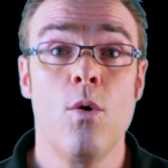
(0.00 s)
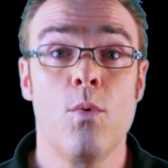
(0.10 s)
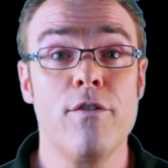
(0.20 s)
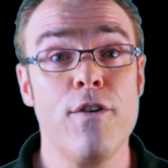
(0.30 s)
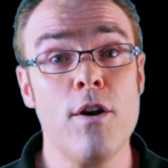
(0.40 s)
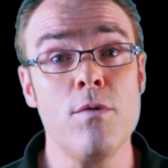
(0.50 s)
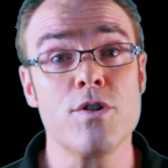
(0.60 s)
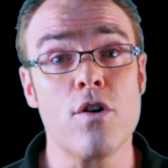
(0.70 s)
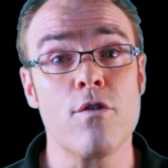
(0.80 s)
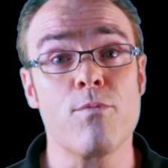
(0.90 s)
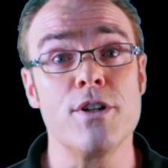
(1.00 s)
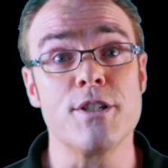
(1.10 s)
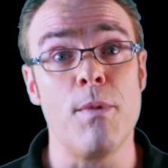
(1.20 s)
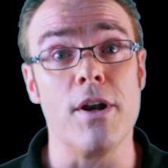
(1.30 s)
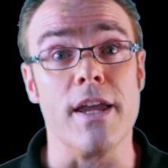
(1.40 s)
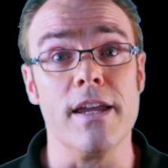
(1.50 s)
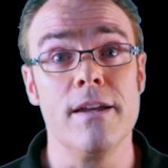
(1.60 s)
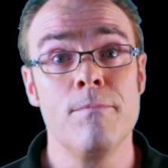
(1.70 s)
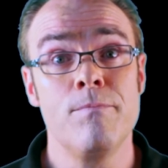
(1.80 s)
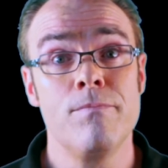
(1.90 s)
When the Federal Reserve prints money,
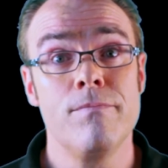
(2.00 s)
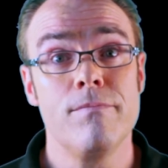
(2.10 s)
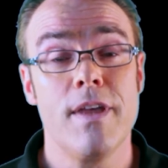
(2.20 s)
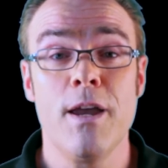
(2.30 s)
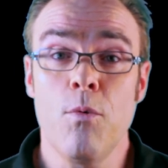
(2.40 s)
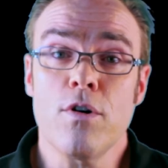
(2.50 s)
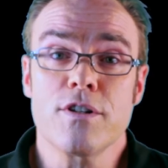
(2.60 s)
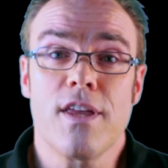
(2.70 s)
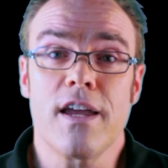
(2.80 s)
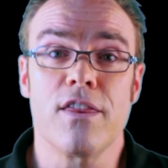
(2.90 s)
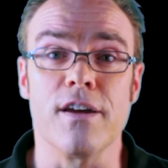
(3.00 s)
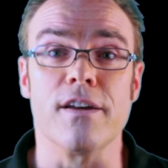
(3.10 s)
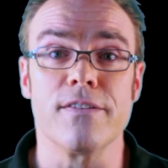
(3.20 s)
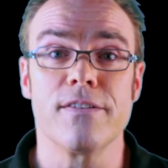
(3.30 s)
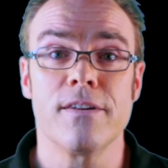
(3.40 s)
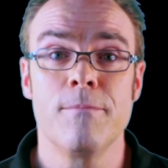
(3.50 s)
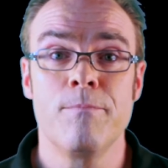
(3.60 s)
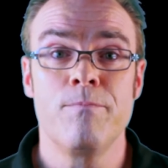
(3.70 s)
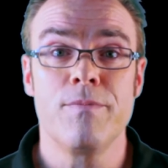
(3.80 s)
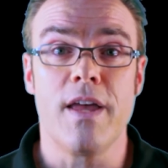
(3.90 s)
it works like
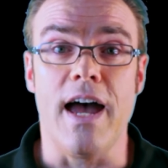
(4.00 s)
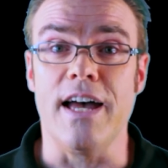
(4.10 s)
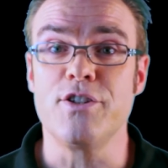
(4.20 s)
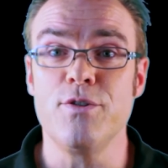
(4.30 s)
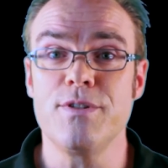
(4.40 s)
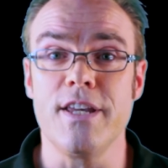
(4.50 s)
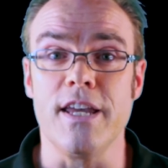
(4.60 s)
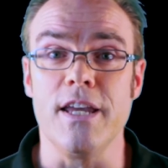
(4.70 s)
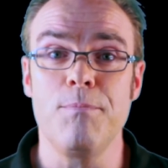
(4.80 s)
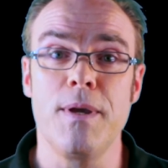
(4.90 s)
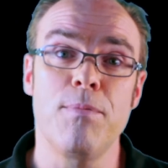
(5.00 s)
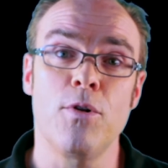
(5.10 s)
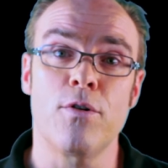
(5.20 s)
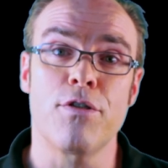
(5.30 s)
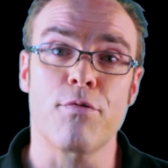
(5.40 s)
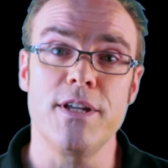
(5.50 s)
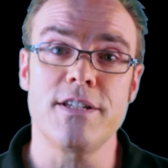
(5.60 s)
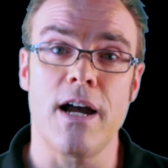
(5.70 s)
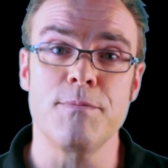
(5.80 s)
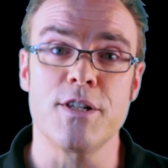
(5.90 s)
this. As you see, people earn 3
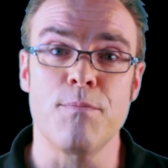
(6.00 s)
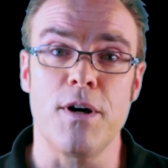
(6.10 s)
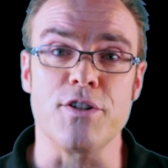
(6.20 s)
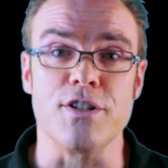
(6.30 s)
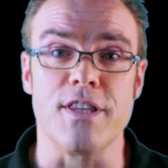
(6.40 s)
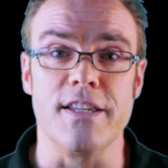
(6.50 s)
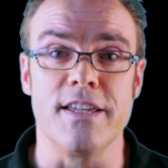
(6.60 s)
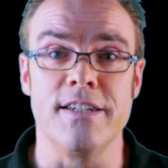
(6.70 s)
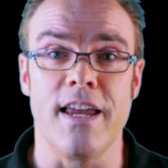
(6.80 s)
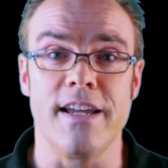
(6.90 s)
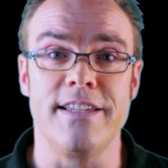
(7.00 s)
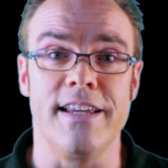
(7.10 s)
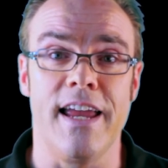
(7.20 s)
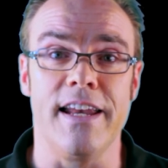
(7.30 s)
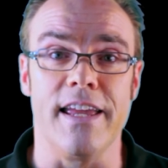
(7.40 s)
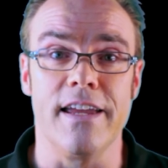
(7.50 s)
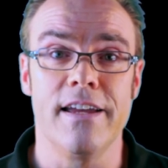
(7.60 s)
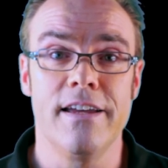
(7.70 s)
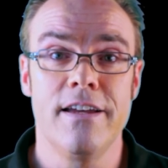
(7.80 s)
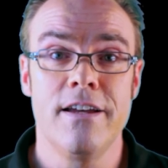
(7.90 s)
times as much as they did in 1980,
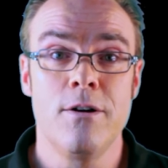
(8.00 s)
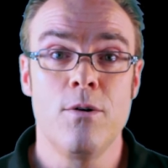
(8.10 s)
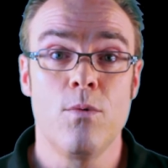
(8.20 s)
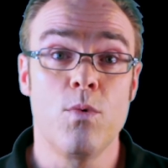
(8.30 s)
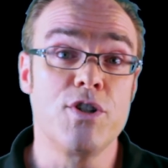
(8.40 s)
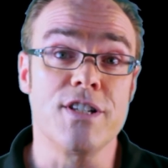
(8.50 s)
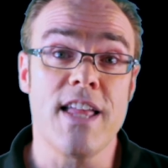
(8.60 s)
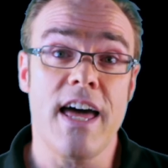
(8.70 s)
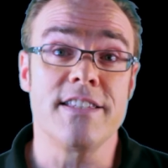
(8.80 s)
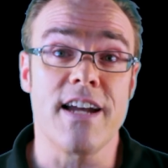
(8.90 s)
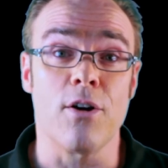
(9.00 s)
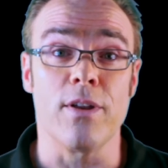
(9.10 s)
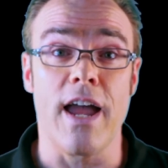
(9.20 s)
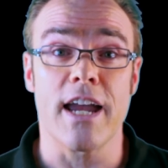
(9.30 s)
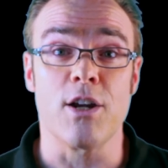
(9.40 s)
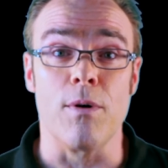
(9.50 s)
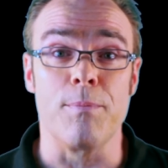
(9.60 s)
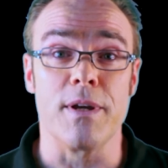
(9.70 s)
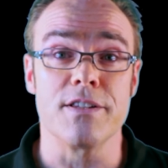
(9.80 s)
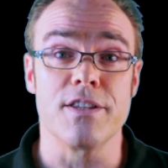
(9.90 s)
which is not entirely accurate
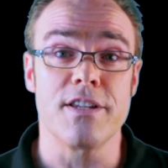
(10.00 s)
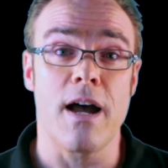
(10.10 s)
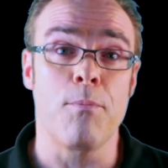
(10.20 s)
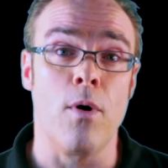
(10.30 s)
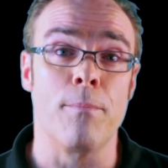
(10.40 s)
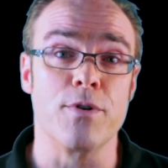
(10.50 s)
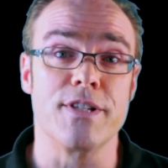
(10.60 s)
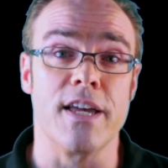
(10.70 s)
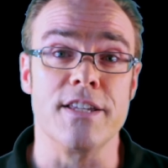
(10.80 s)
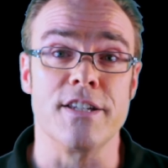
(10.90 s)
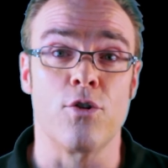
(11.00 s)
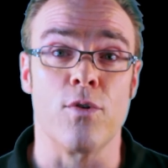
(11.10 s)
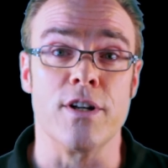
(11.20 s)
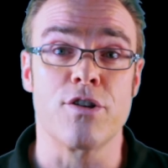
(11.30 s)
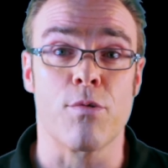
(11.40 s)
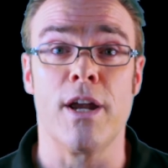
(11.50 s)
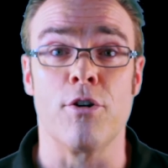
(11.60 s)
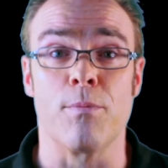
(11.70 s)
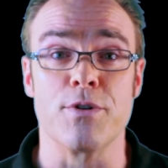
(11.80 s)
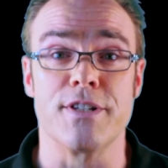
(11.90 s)
because the top 1% has increased
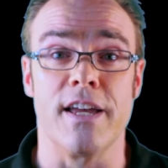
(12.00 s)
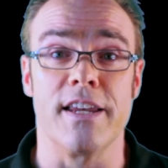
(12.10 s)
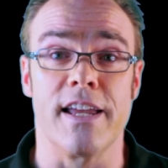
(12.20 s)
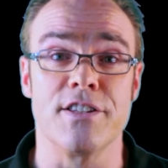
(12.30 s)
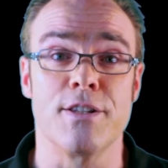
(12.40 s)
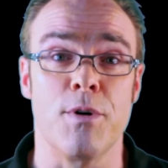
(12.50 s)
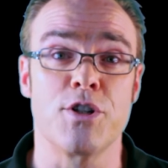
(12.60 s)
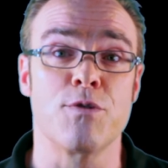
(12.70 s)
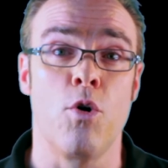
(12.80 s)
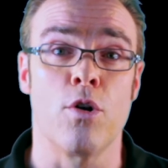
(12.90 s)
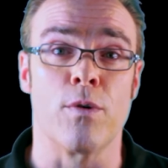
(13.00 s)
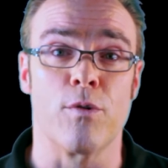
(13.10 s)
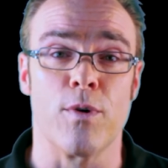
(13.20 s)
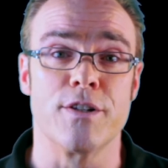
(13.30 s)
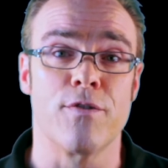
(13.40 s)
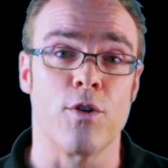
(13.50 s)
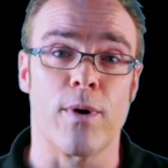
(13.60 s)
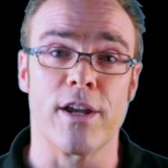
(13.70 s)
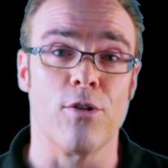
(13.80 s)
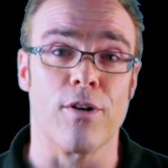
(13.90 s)
300% against a much smaller increase for the
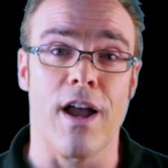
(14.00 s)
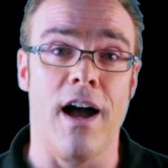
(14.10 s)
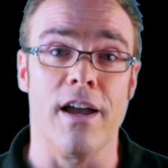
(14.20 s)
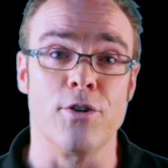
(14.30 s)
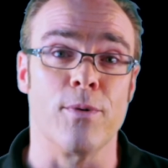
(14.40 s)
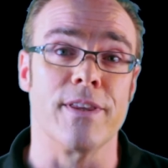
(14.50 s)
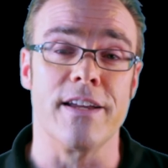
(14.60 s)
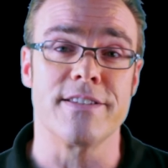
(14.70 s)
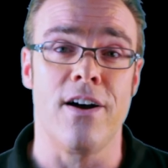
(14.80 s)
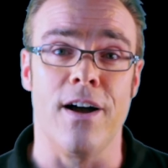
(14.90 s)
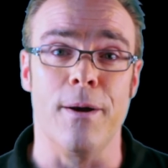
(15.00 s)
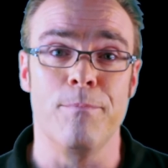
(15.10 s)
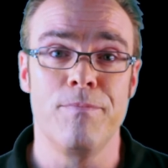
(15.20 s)
regular guy during that time.